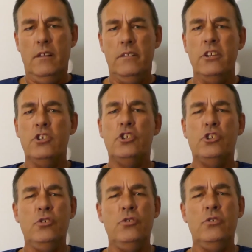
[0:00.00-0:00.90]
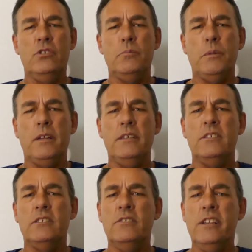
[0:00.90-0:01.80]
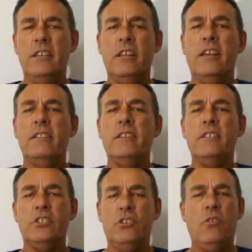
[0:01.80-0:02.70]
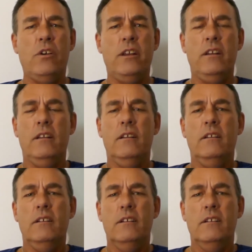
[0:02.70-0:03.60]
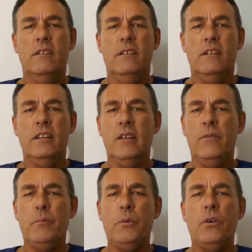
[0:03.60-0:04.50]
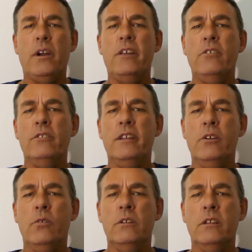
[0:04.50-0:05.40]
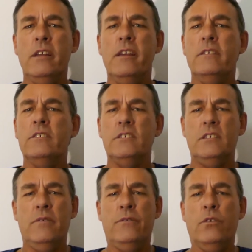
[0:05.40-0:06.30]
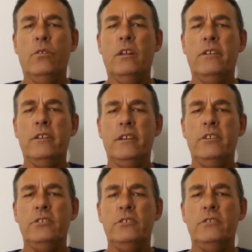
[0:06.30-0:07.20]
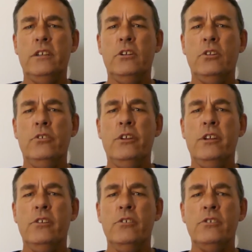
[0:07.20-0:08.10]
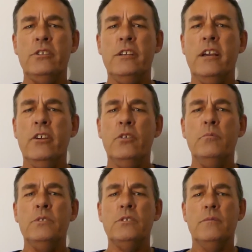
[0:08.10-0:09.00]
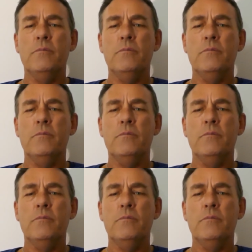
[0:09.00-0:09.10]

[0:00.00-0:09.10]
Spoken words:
their shoes placed neatly at their side. Glover preyed on the elderly in several locations, including nursing homes,